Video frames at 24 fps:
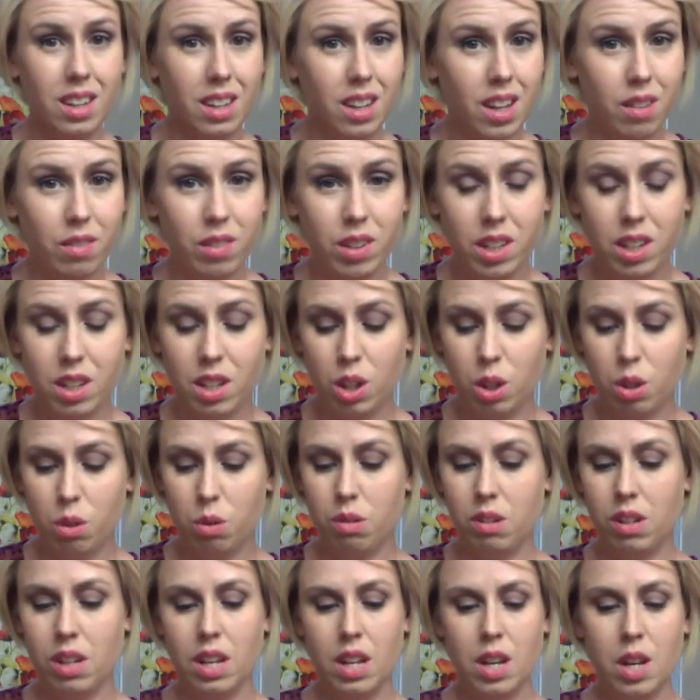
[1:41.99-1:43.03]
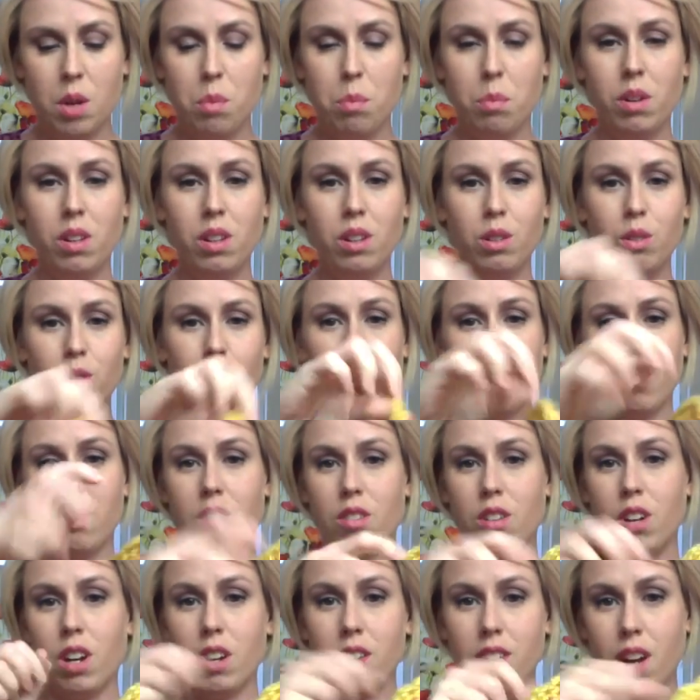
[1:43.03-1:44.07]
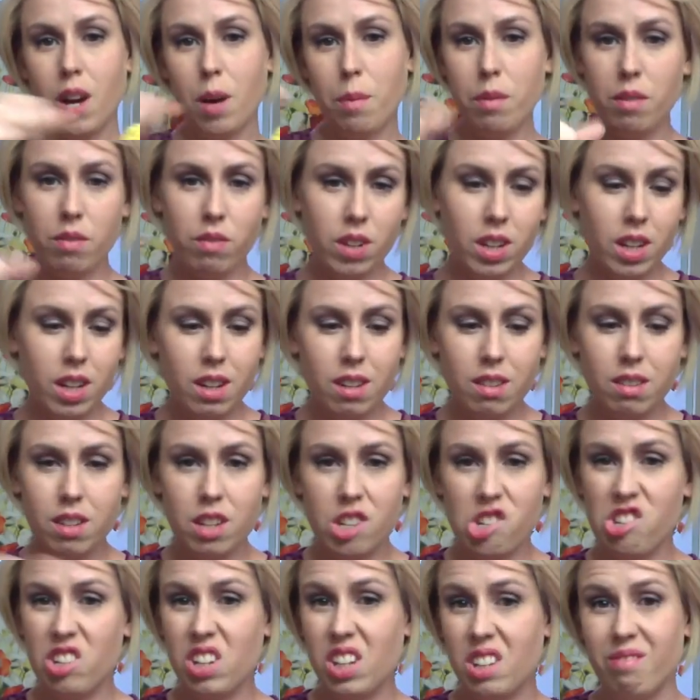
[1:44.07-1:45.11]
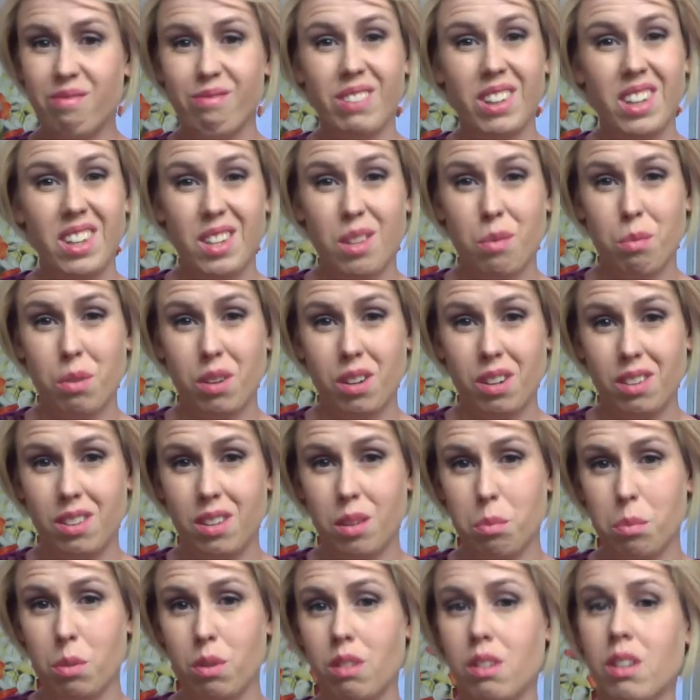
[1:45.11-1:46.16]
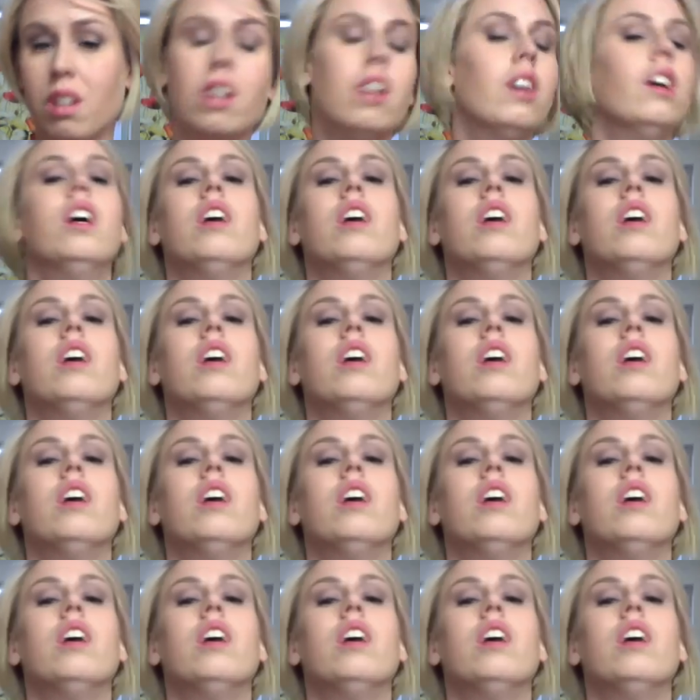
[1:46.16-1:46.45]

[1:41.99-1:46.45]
You have a cocoon, put a little drawstring on top if you need to cinch it. It's pretty simple.